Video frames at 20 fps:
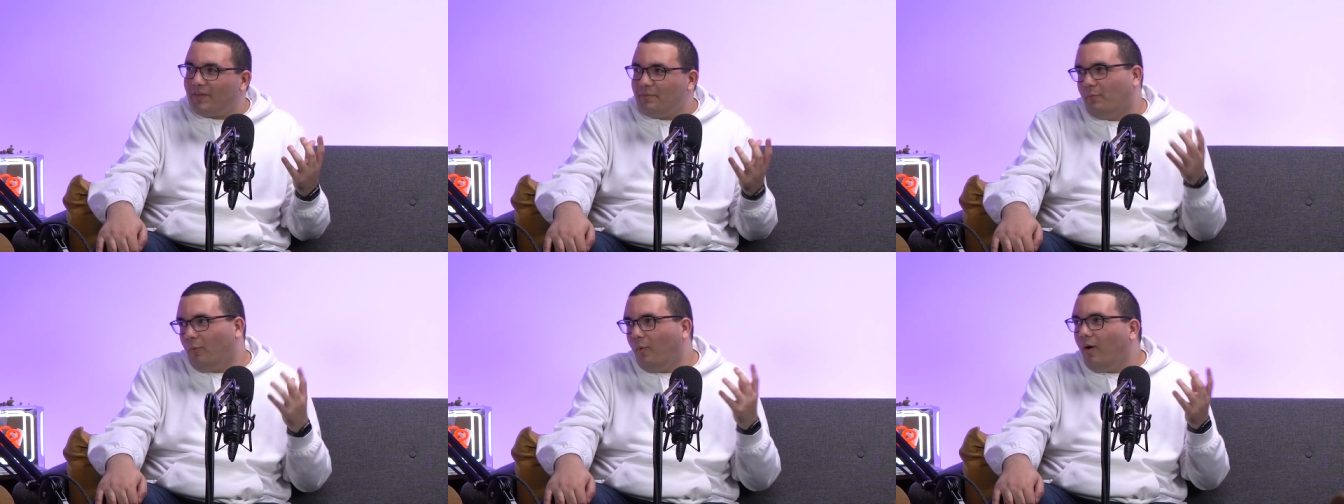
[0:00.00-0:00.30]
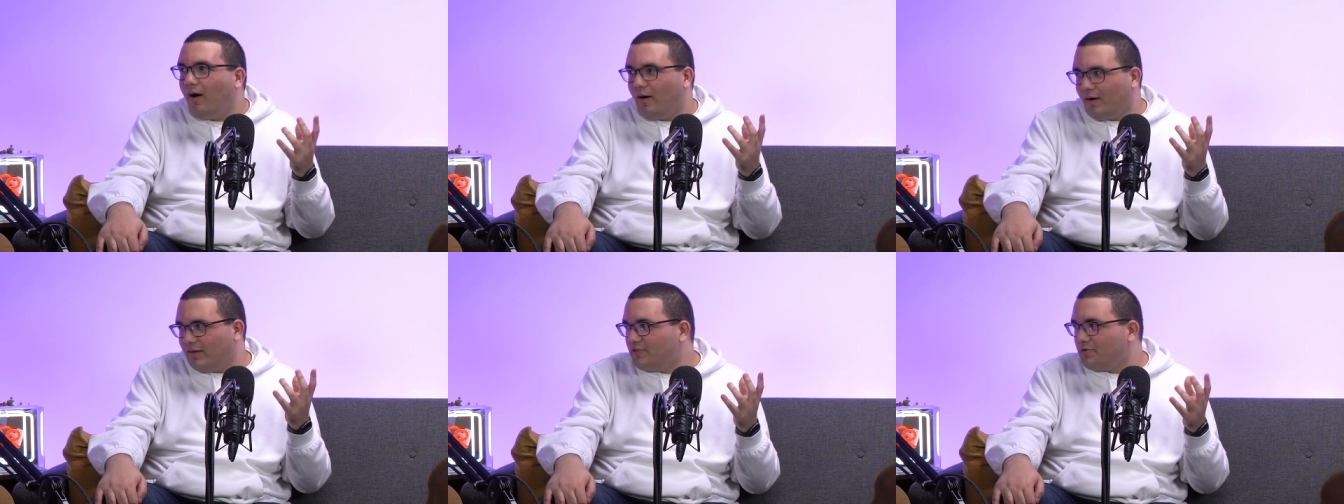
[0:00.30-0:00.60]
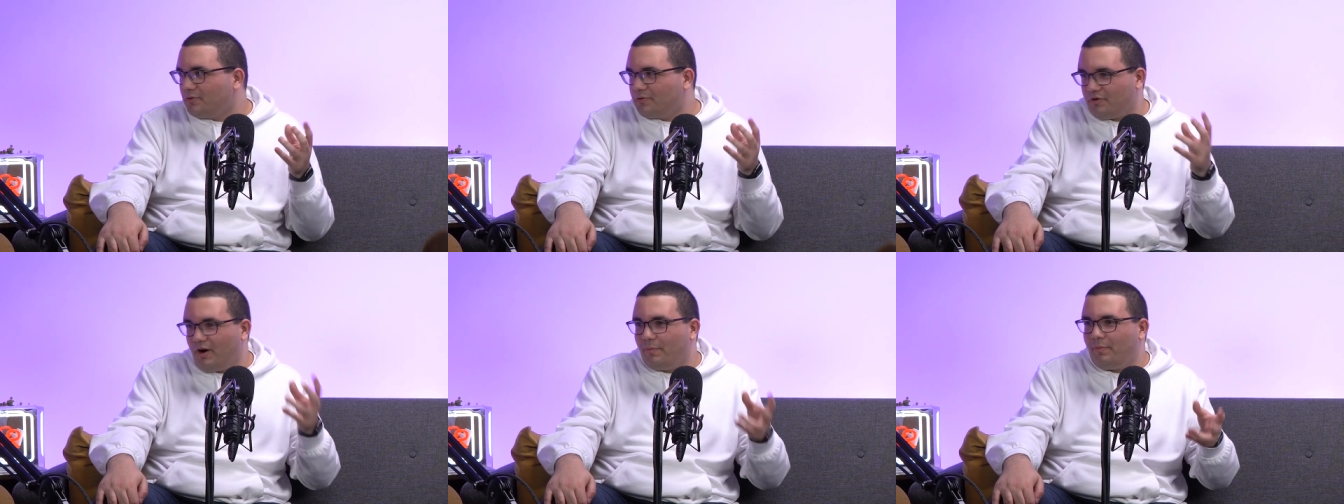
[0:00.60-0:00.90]
of them
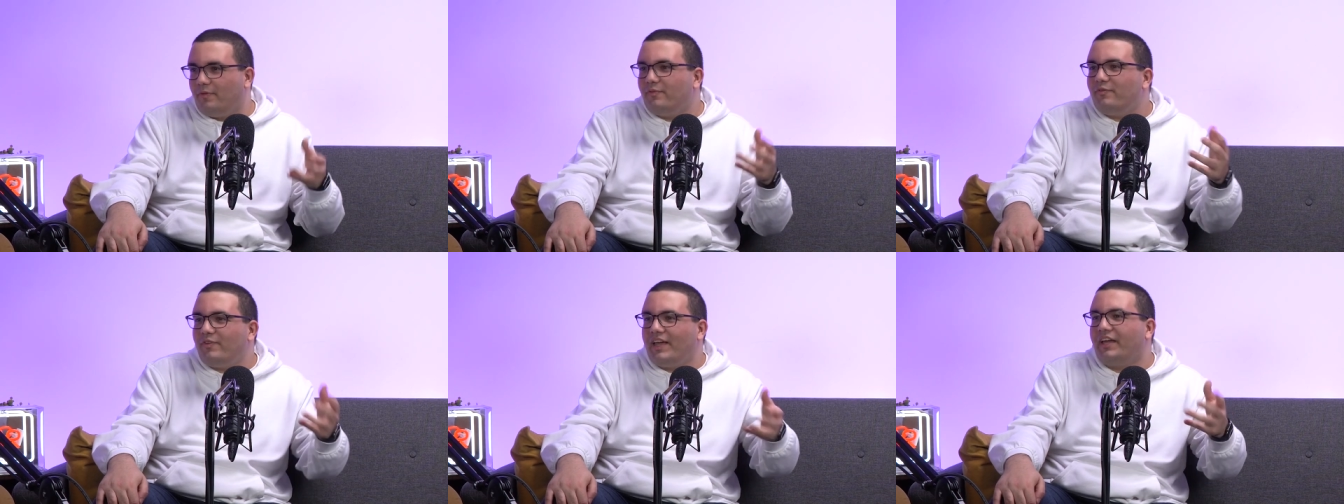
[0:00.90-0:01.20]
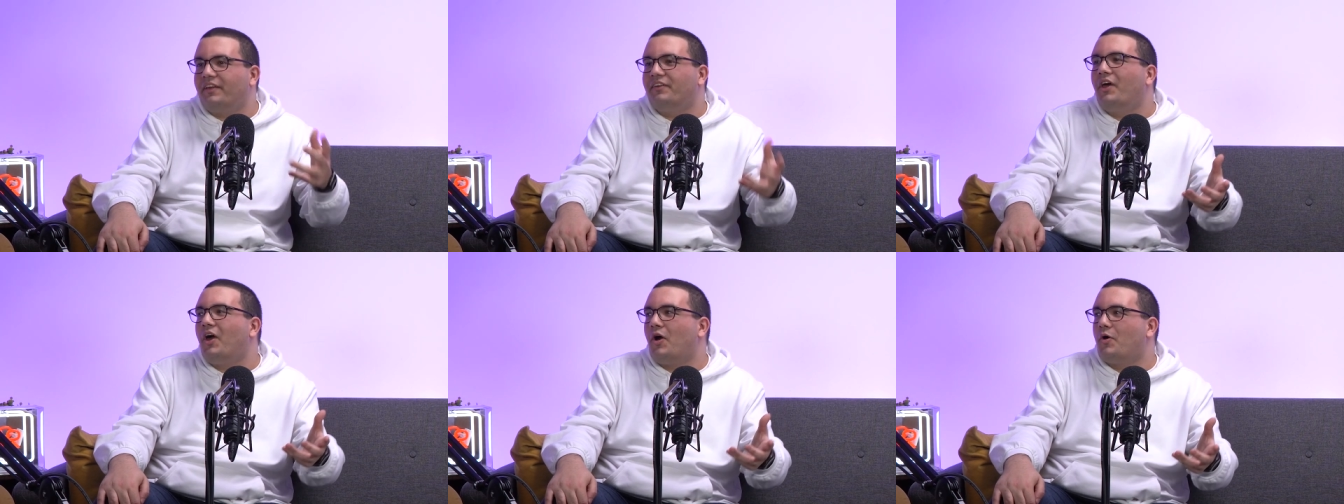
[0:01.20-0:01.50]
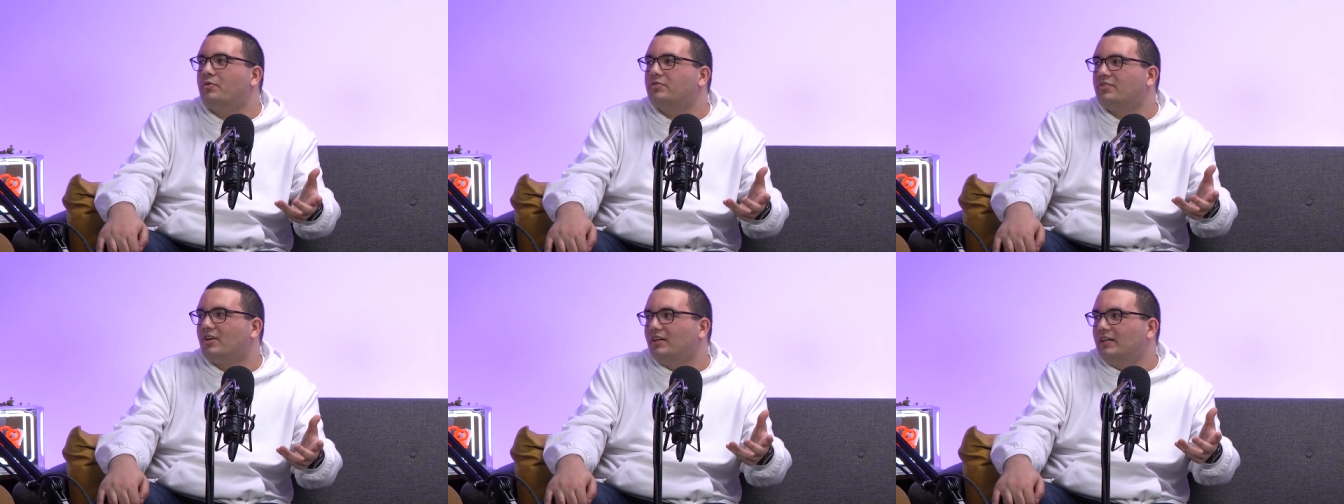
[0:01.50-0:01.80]
was to drop a fake
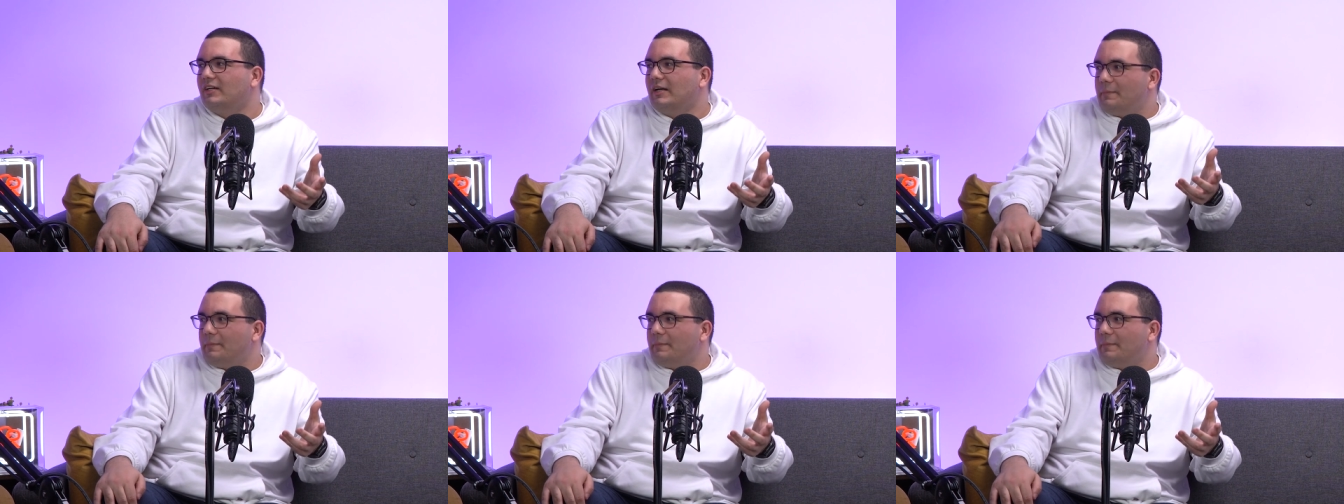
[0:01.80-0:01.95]
note